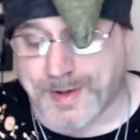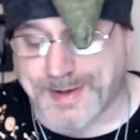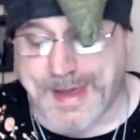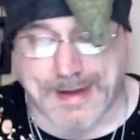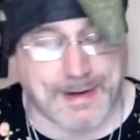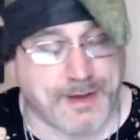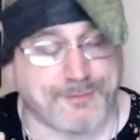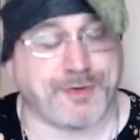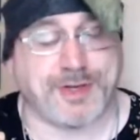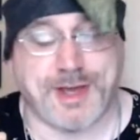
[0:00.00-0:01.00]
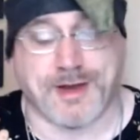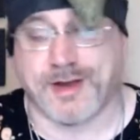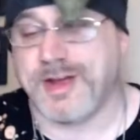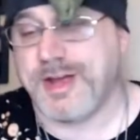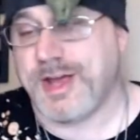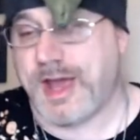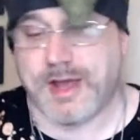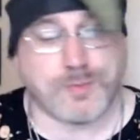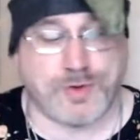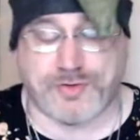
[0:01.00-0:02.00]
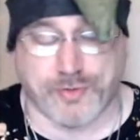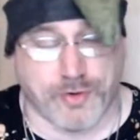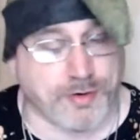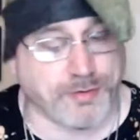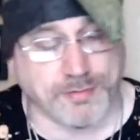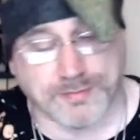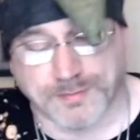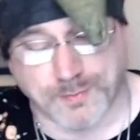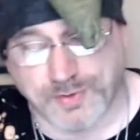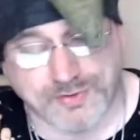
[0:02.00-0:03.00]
again every year. And we saw, you